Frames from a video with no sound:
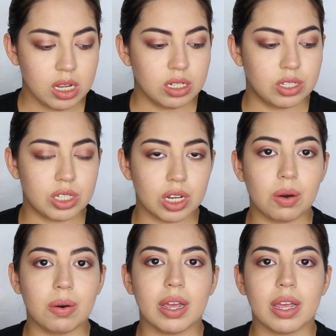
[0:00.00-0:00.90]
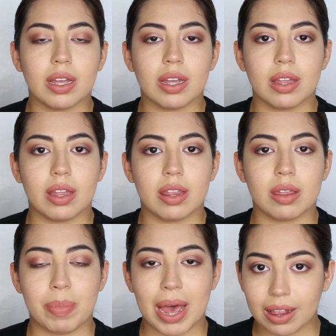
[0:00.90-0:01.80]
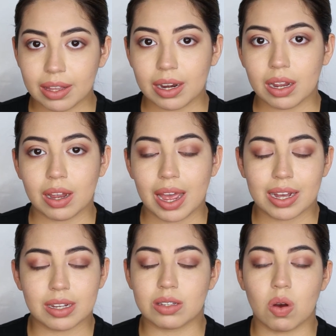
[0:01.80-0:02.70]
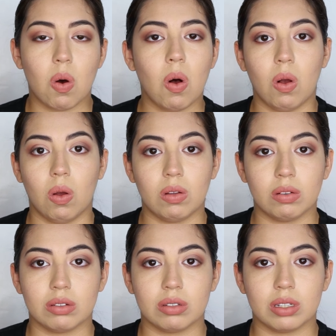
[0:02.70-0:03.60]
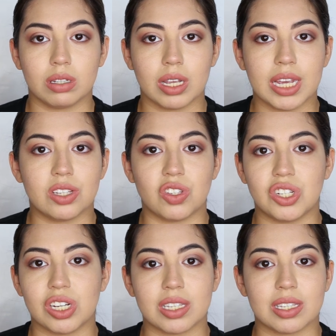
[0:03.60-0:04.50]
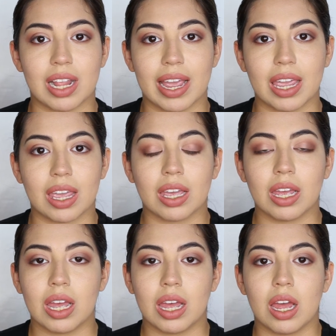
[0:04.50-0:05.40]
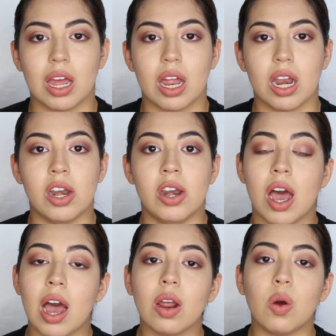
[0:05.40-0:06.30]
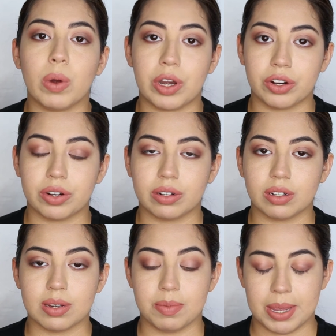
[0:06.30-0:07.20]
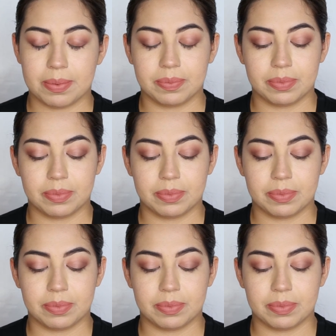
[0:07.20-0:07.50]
So the palette as a whole is just like not a winner to me.